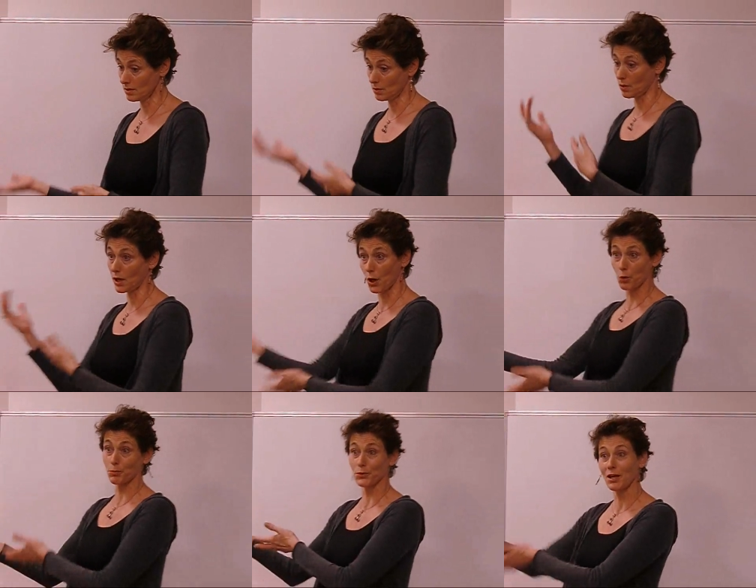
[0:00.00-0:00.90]
who I
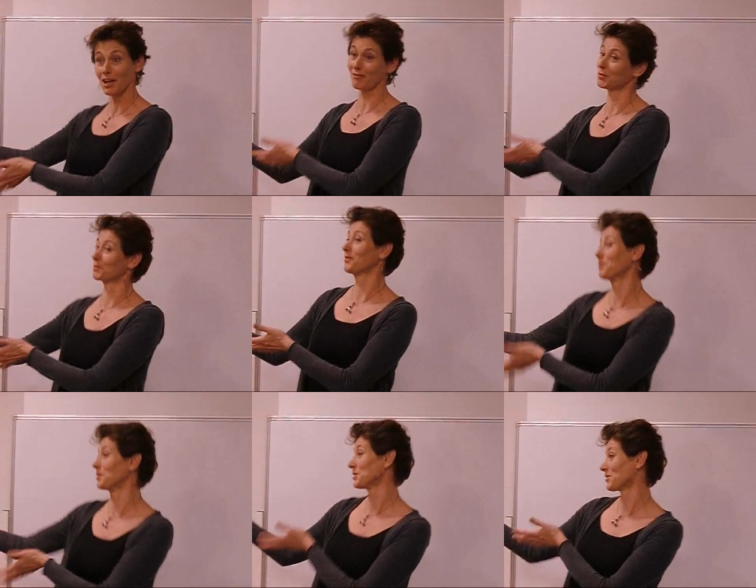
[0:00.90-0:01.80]
hope everyone will
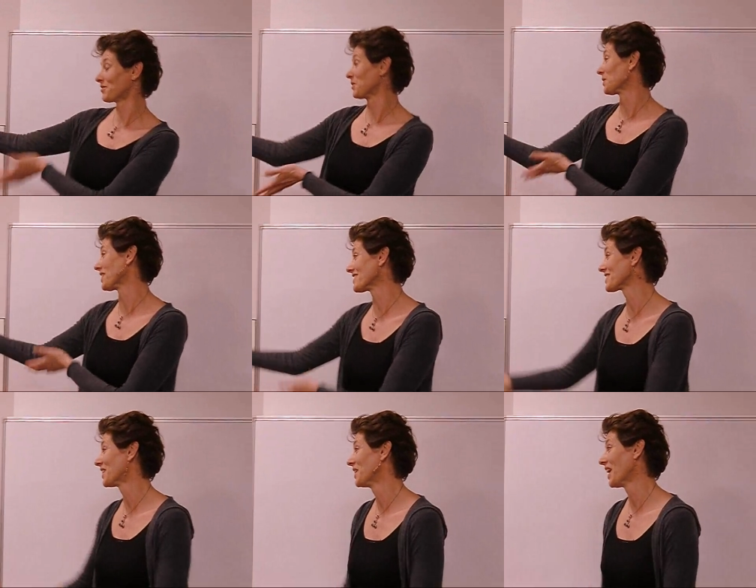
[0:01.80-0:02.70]
vote for
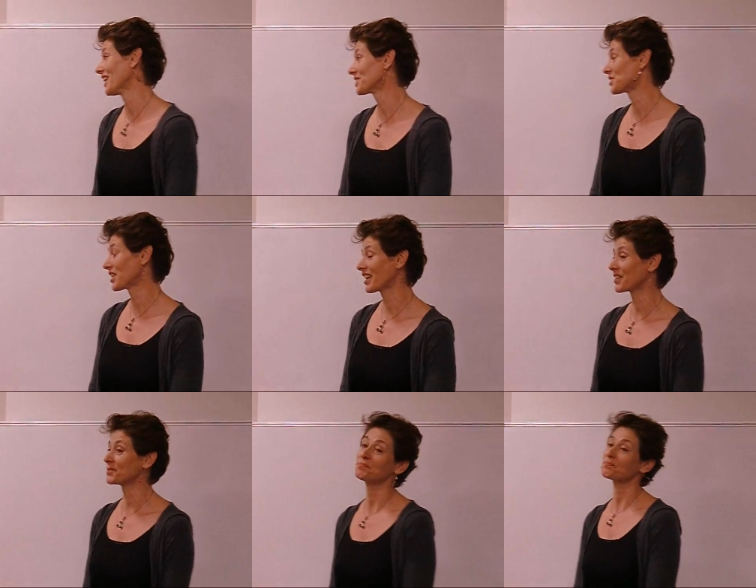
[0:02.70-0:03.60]
as
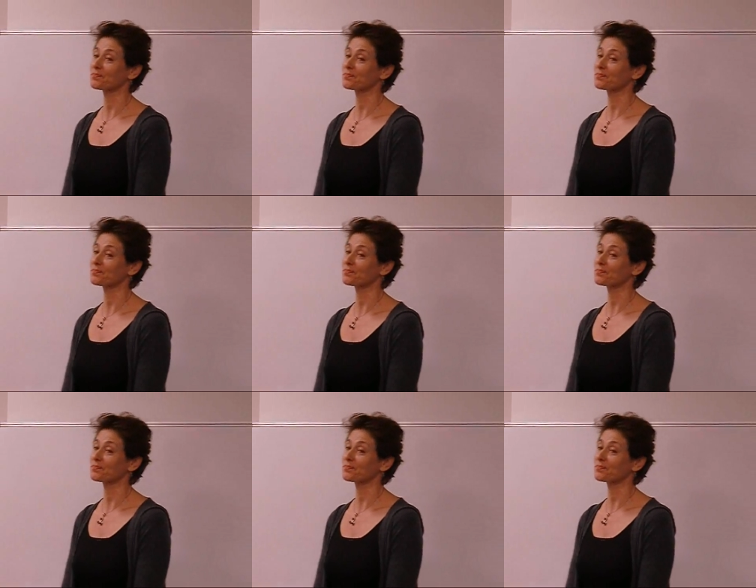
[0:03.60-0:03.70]
chair,